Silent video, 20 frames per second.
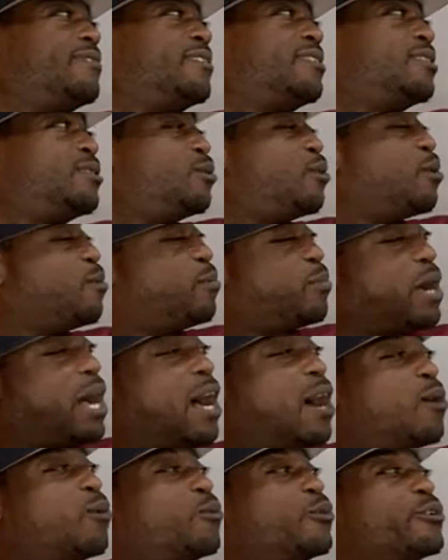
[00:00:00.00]
So your
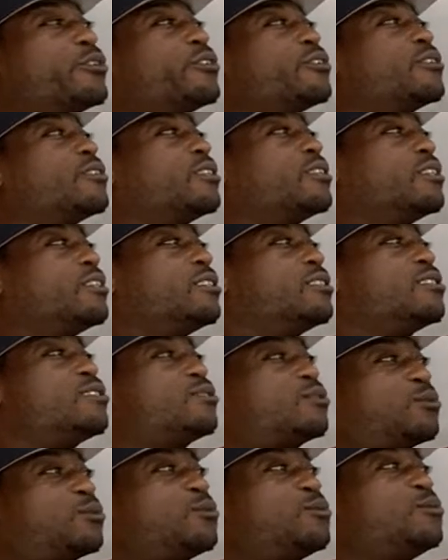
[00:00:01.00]
power
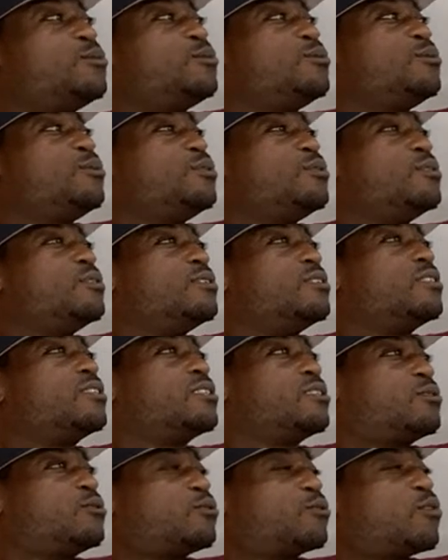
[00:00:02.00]
to
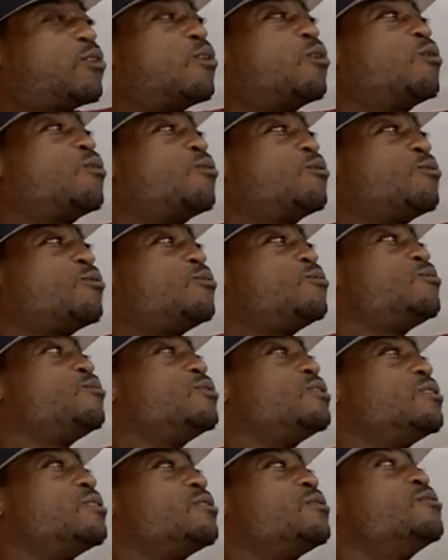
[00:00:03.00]
control,
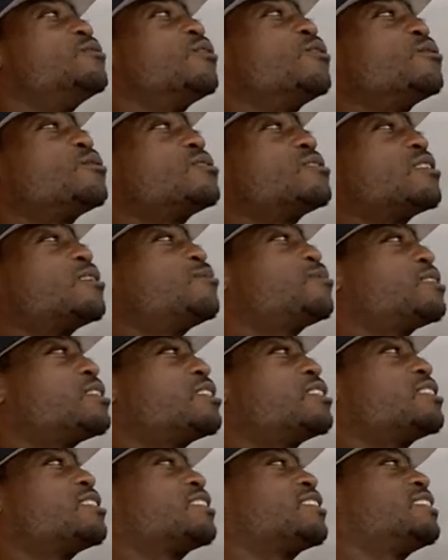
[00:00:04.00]
you know,
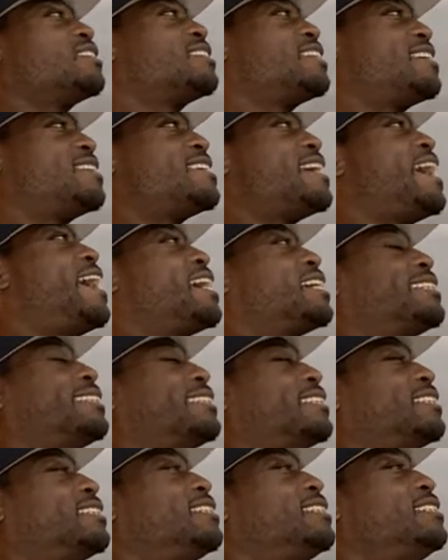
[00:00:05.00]
something that's
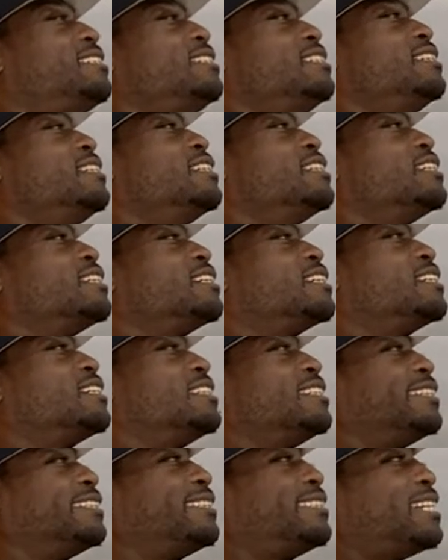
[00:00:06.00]
actually
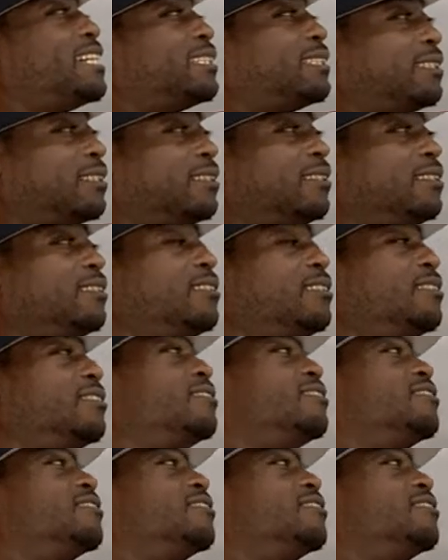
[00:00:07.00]
a necessity.